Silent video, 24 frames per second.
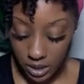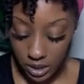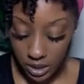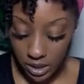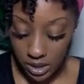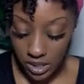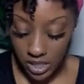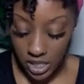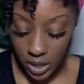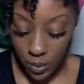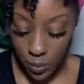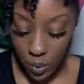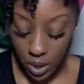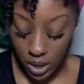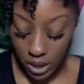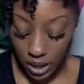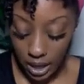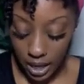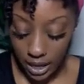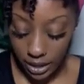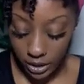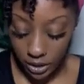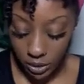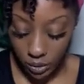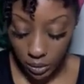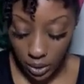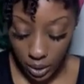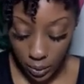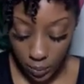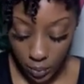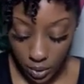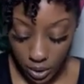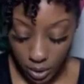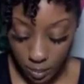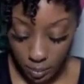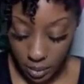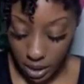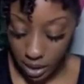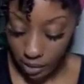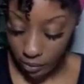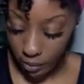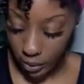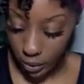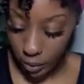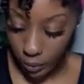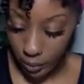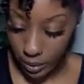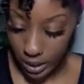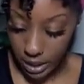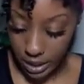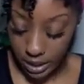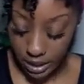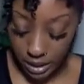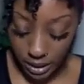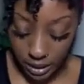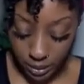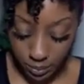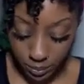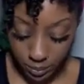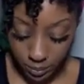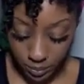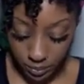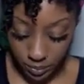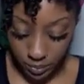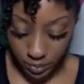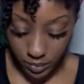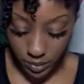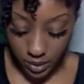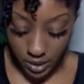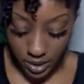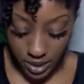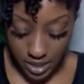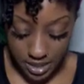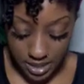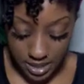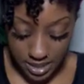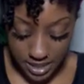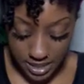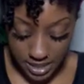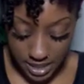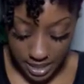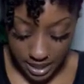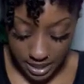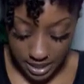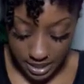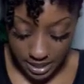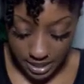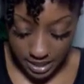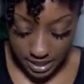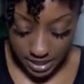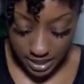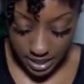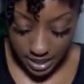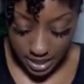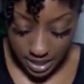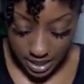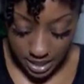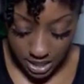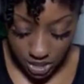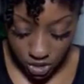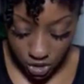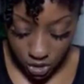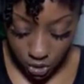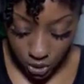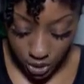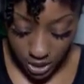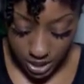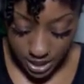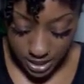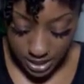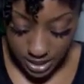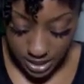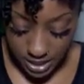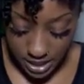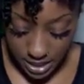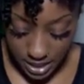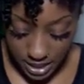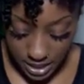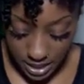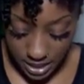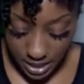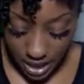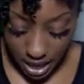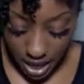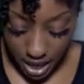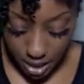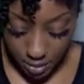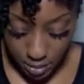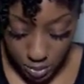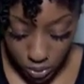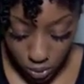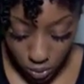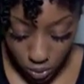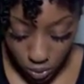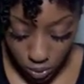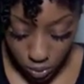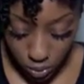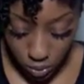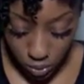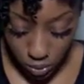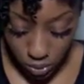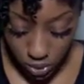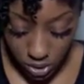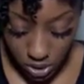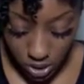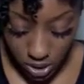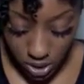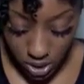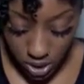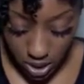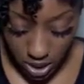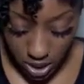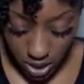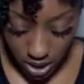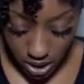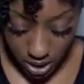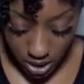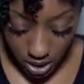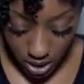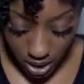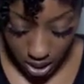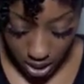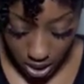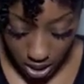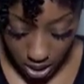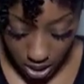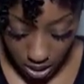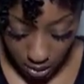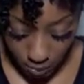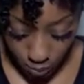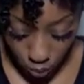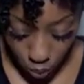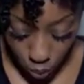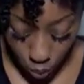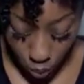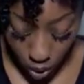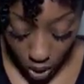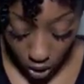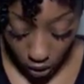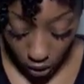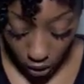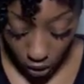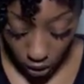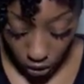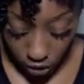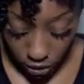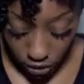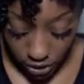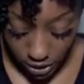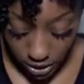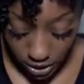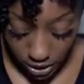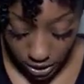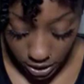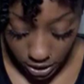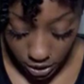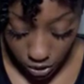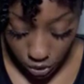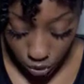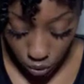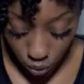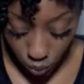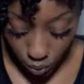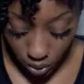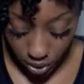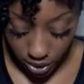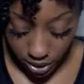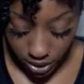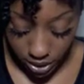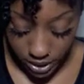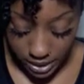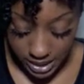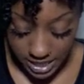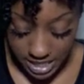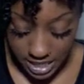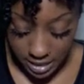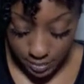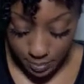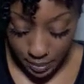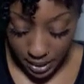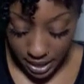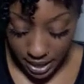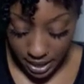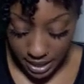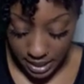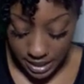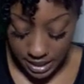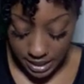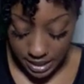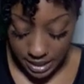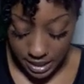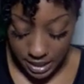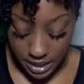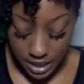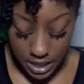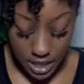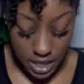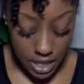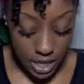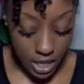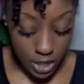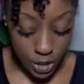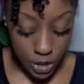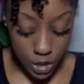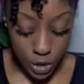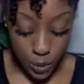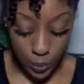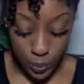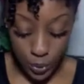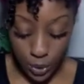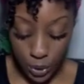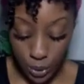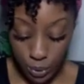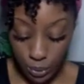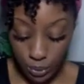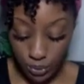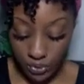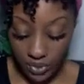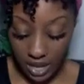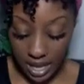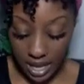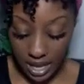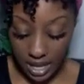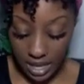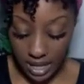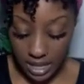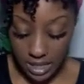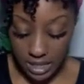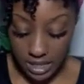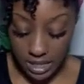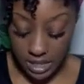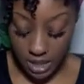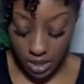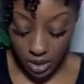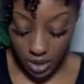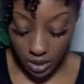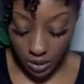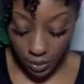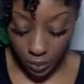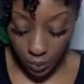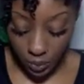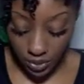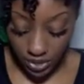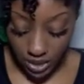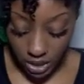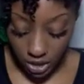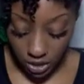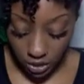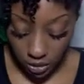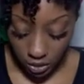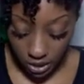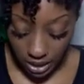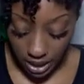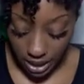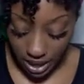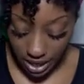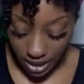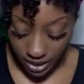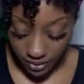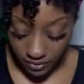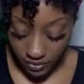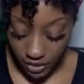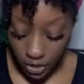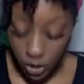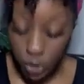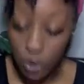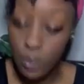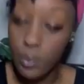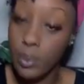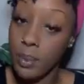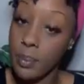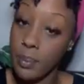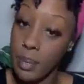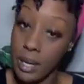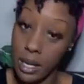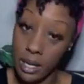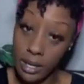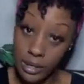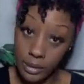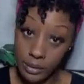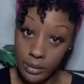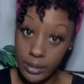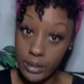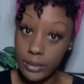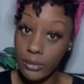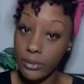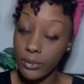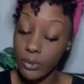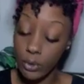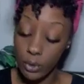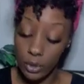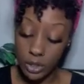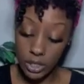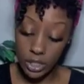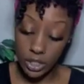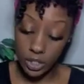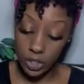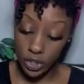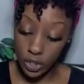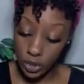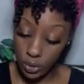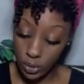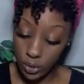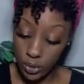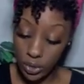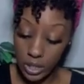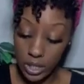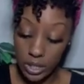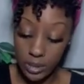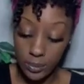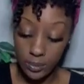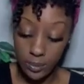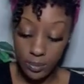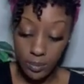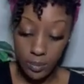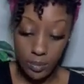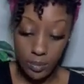Someone like you, they want to marry you, right? It's ascending. It's transcending obstacles. Um, you are learning. You are expanding to a new phase within your life. And you are preparing for this union.